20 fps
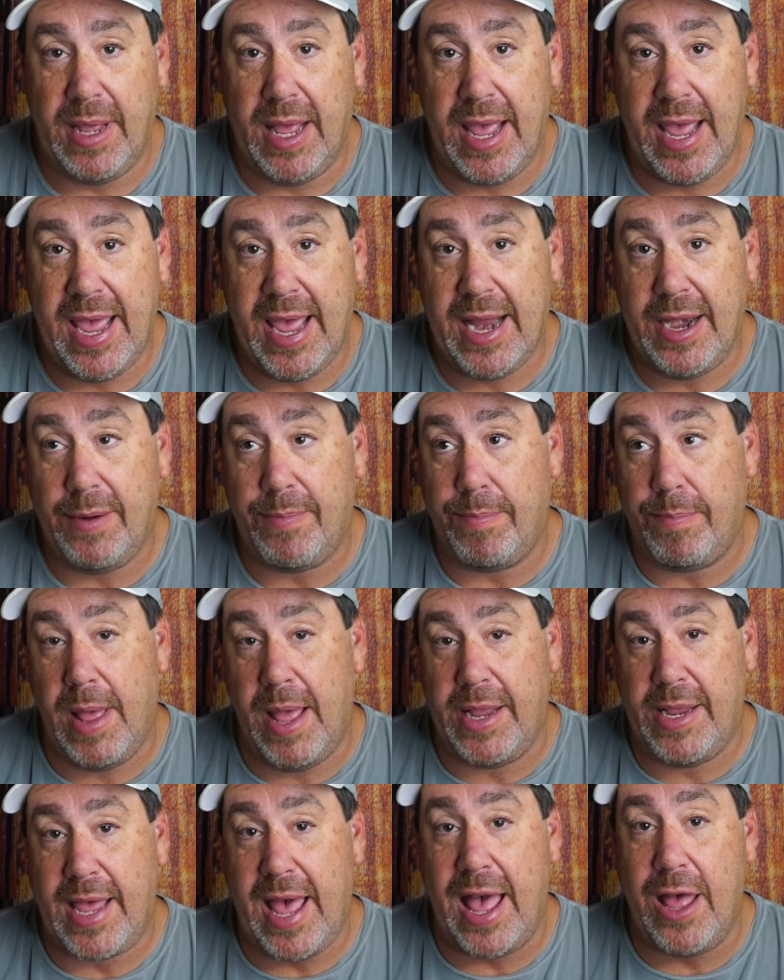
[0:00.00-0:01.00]
And
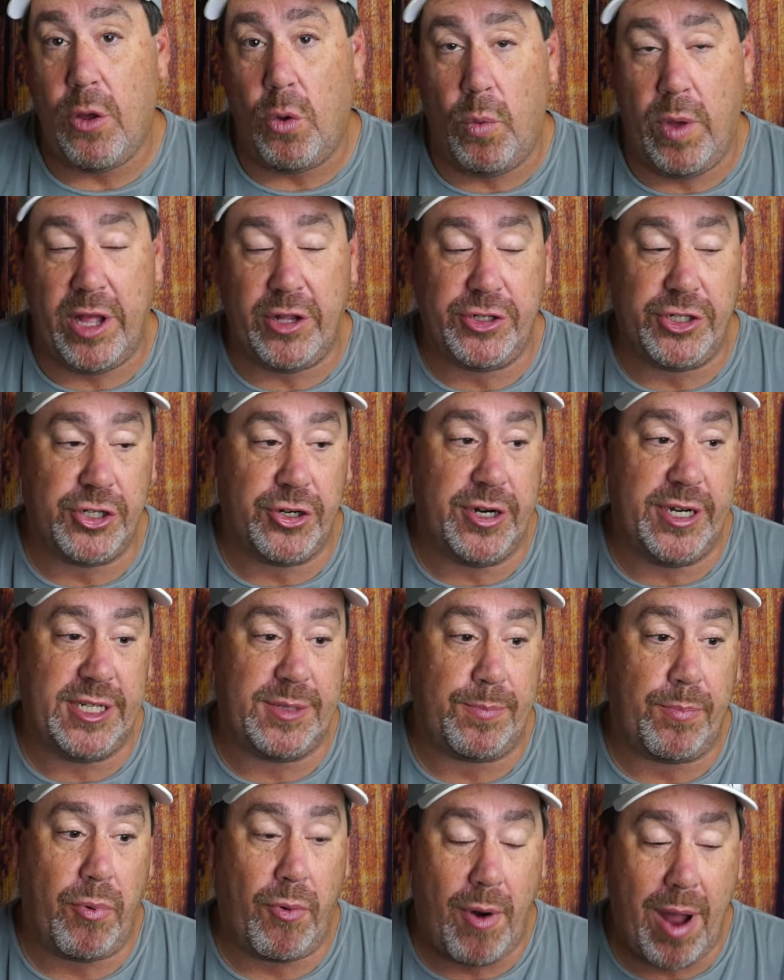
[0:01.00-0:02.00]
a Kyle Welcher is
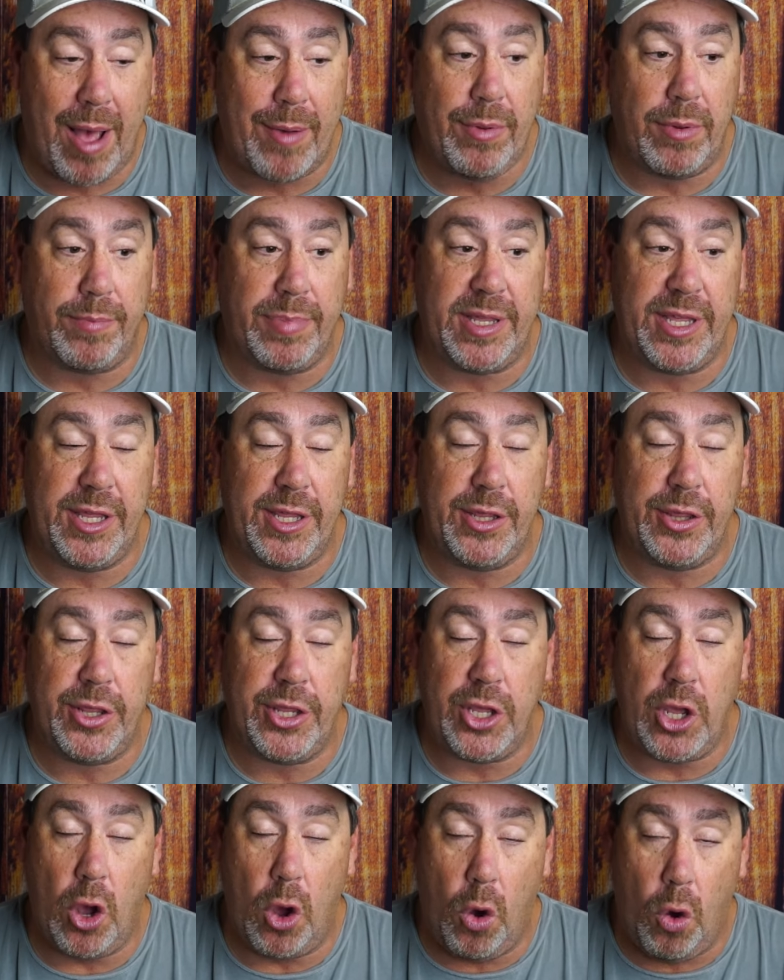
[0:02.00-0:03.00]
probably
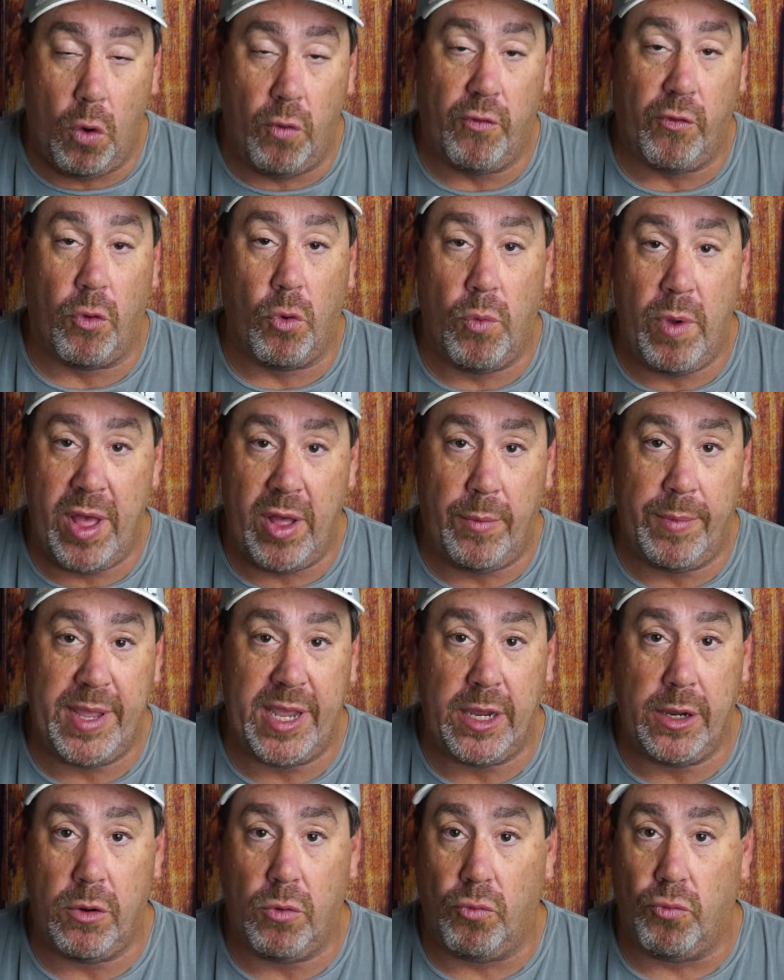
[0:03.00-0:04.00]
the
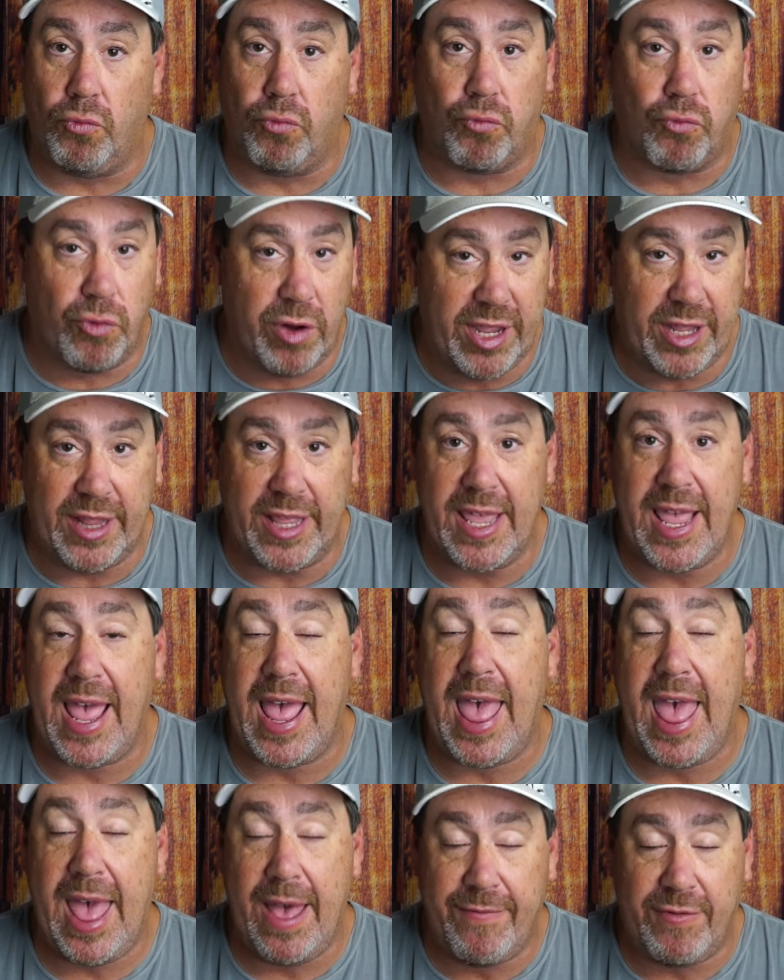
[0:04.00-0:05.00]
overwhelming, really
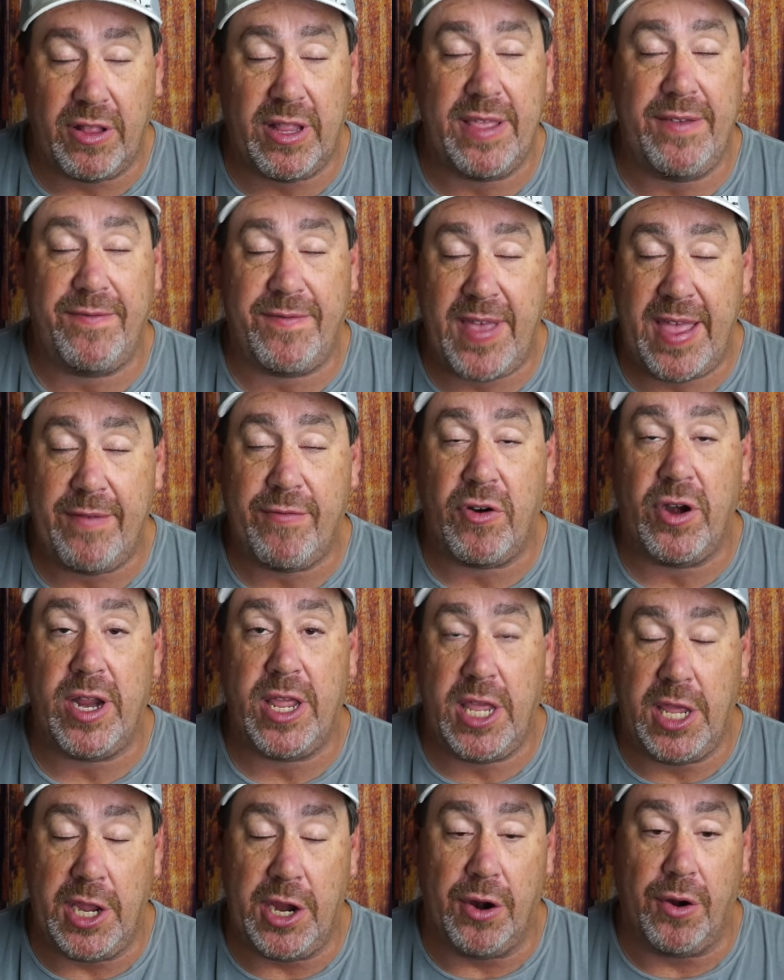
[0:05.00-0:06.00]
heavily favorite
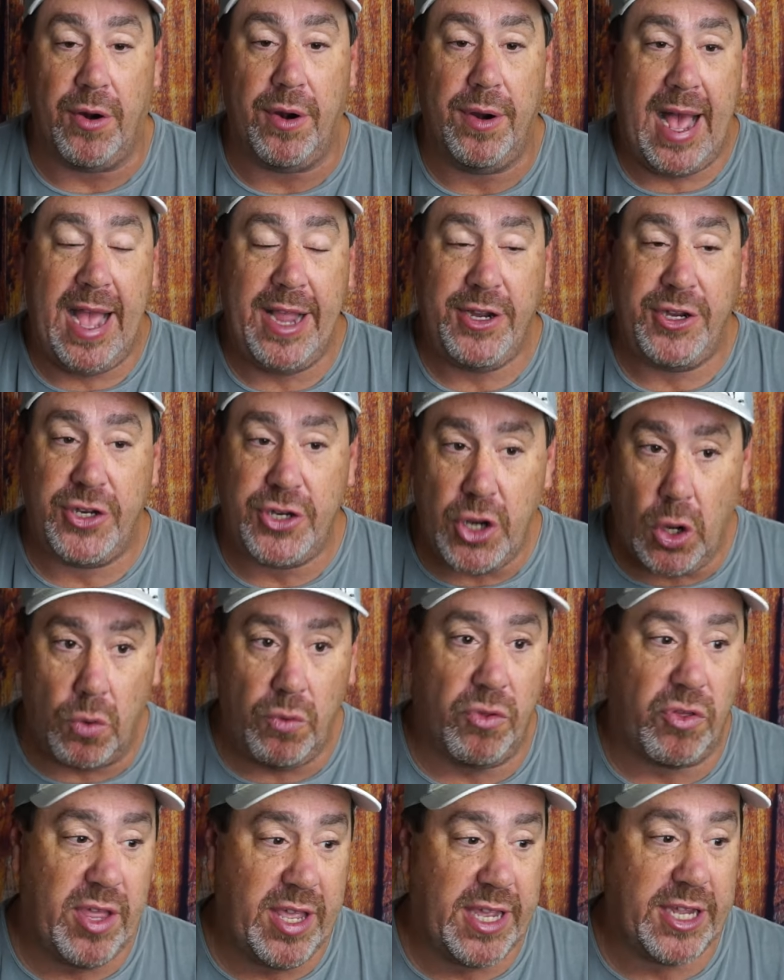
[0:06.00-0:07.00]
here. I
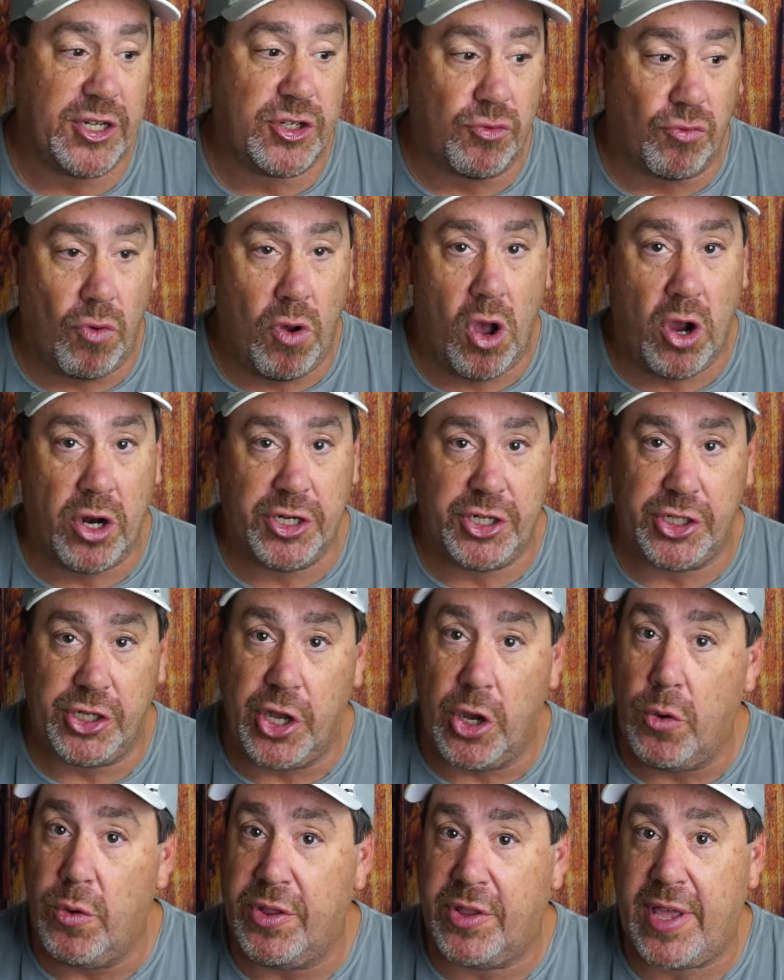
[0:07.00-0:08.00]
don't think it's wrong to
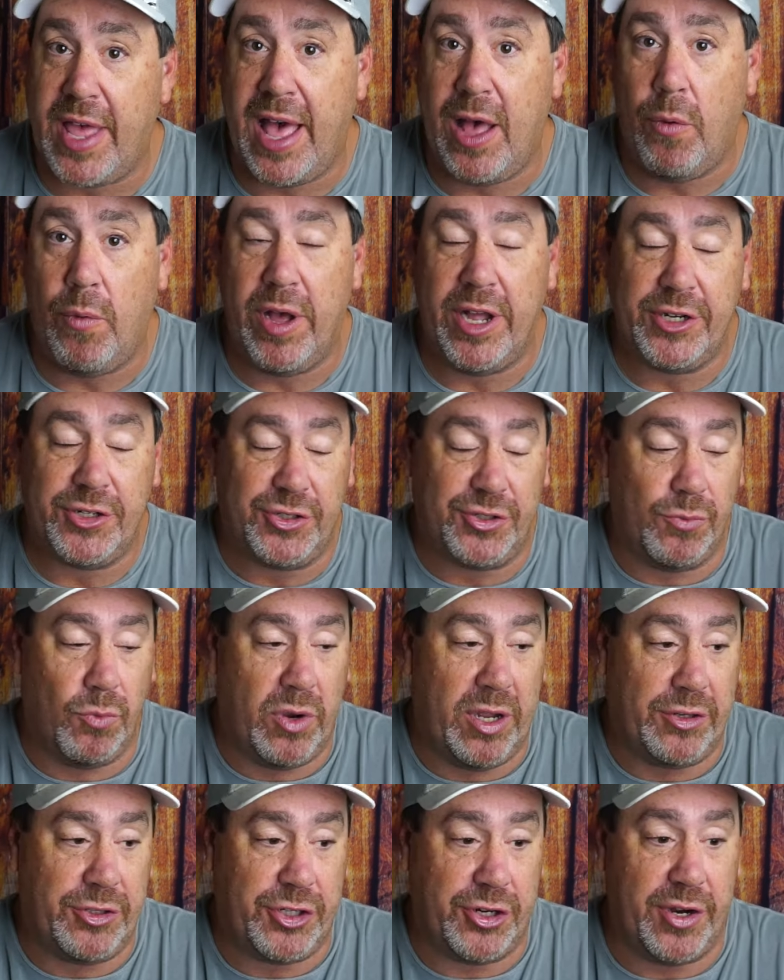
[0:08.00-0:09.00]
go with Kyle
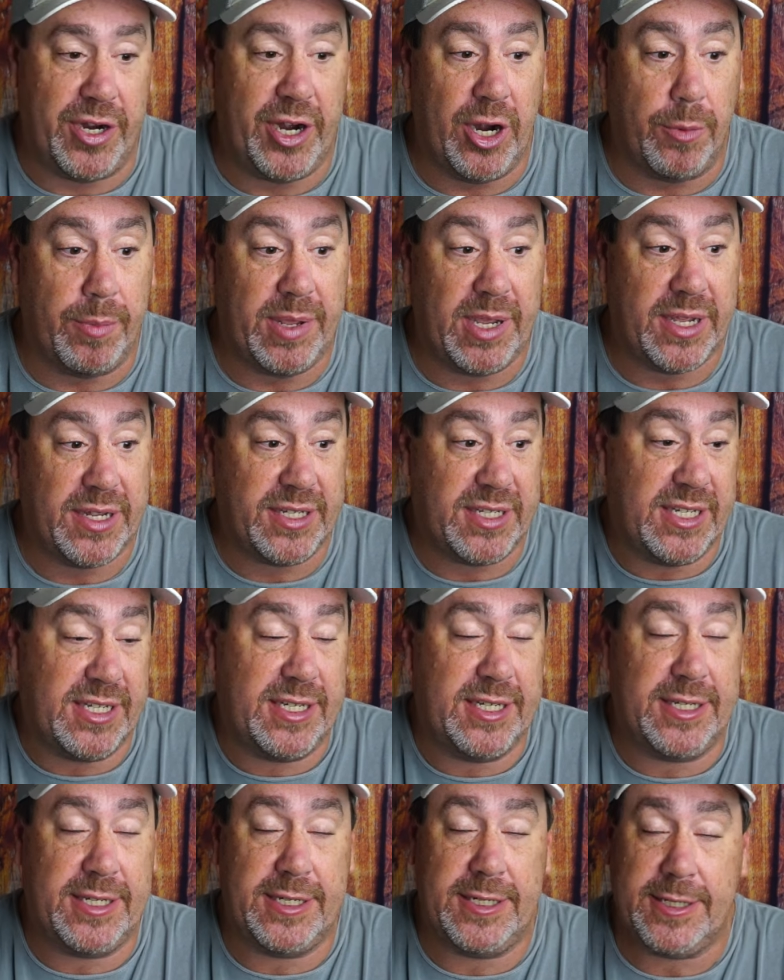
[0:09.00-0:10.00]
Welcher here because this
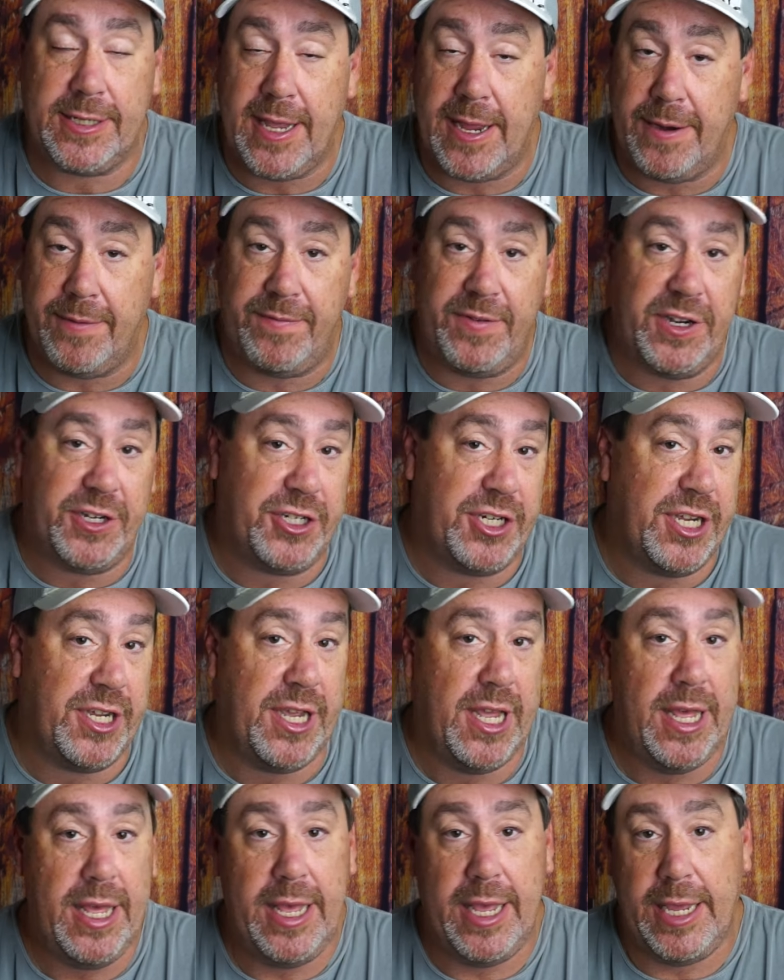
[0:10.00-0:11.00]
is his kind of fishing.
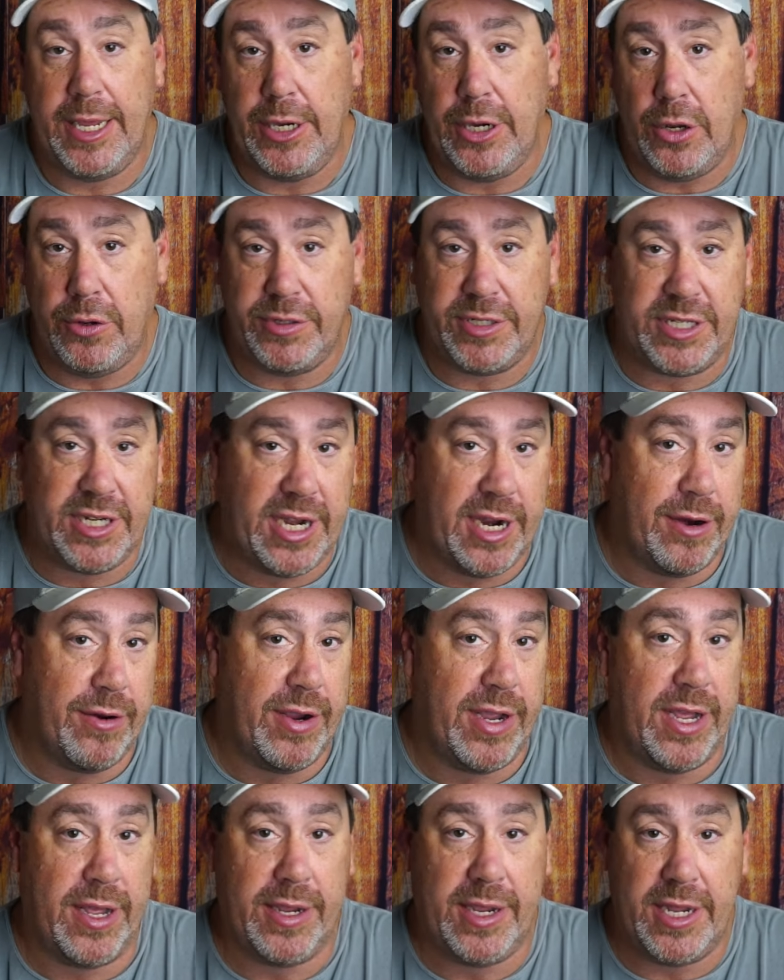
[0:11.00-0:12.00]
He knows the
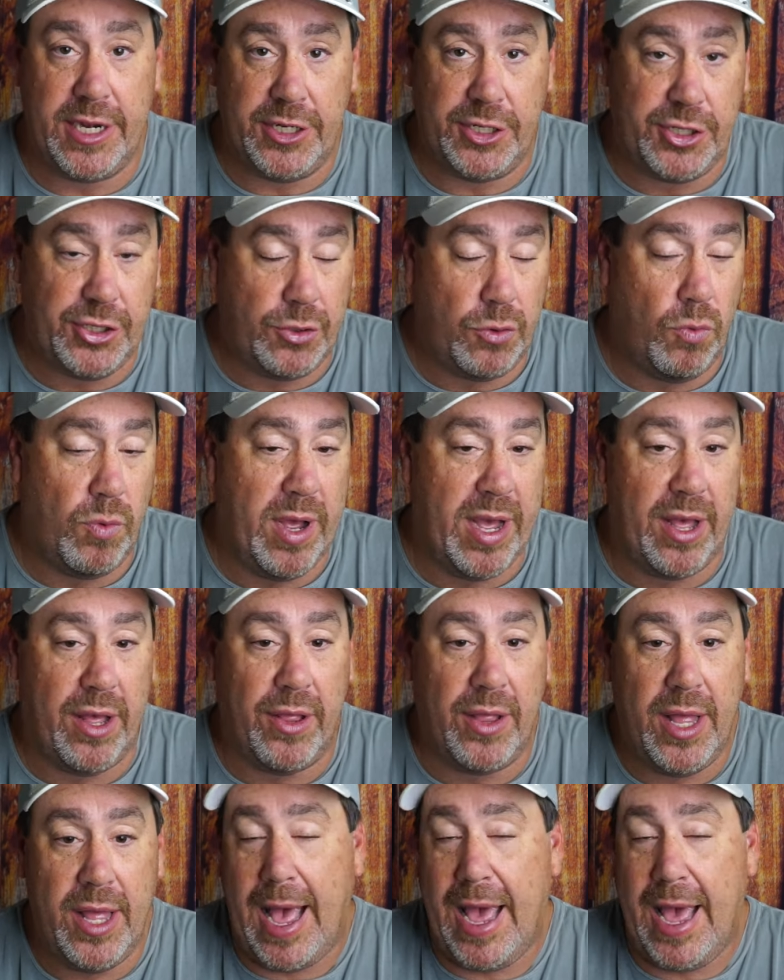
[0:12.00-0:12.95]
area, can do well.